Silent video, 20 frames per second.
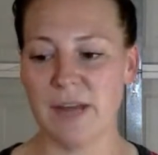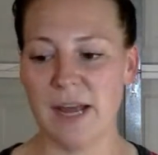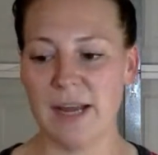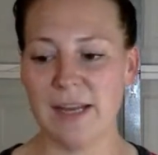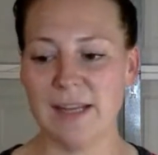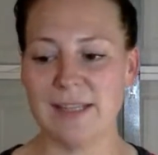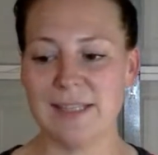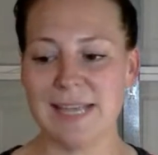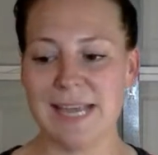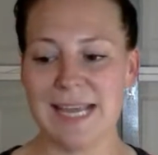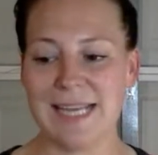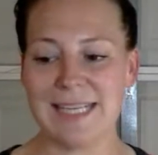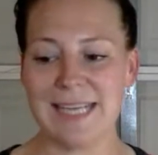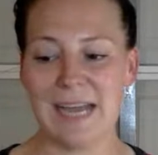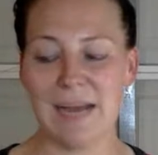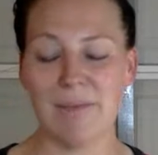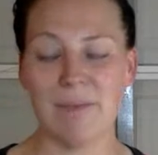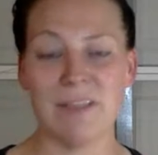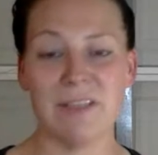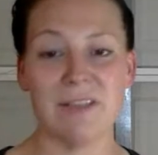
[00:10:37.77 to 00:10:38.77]
I didn't take
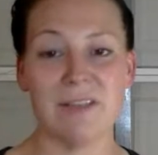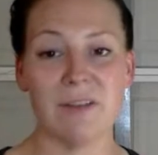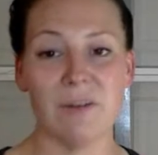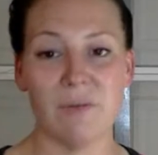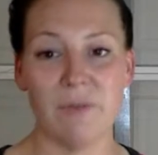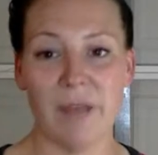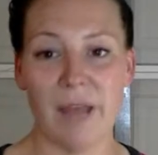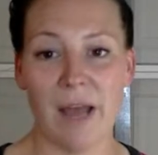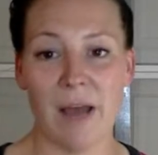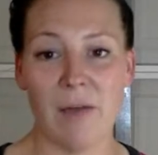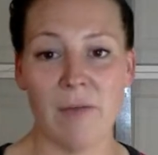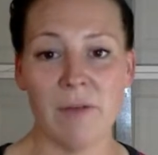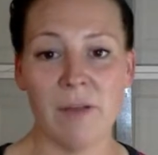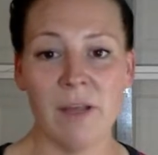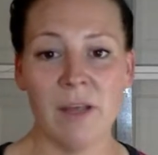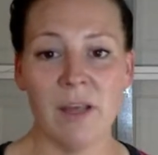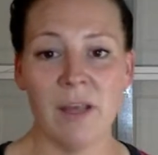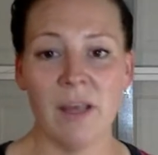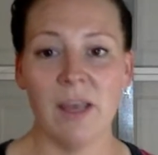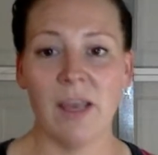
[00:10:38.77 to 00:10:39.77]
time to slow down
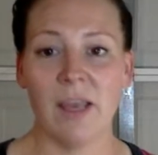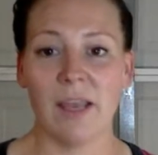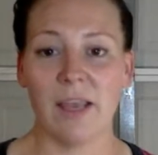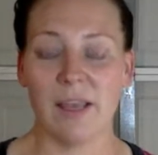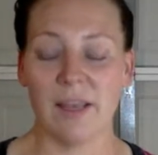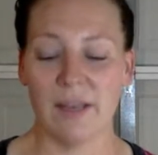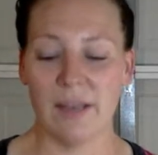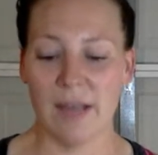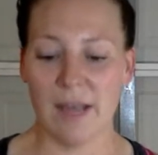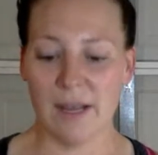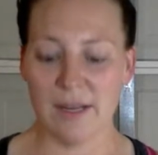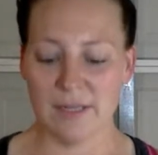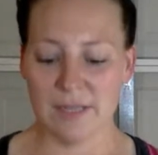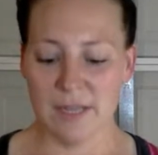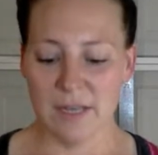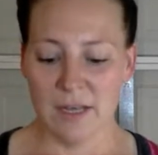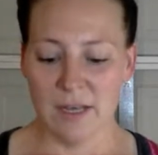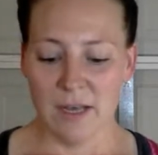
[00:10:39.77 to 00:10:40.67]
and connect.